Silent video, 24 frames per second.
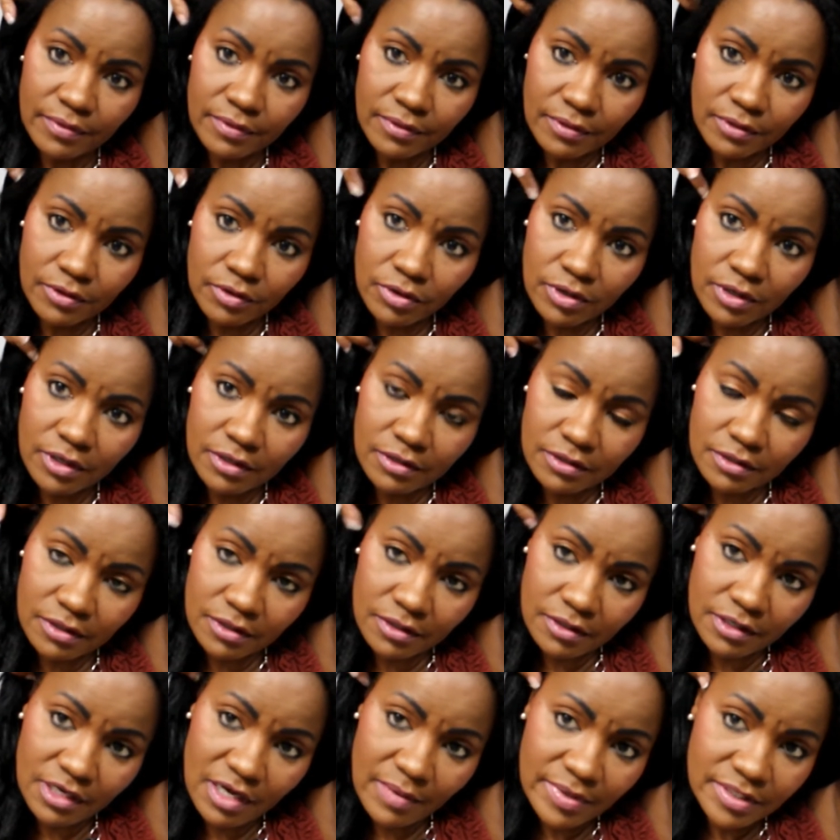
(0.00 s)
the
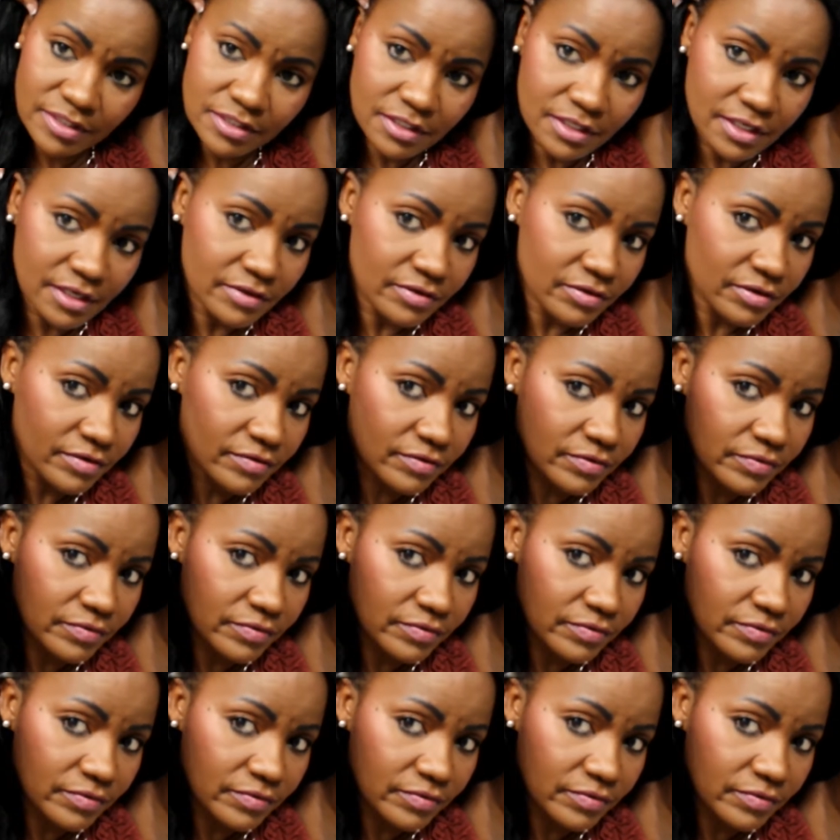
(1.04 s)
coming together of the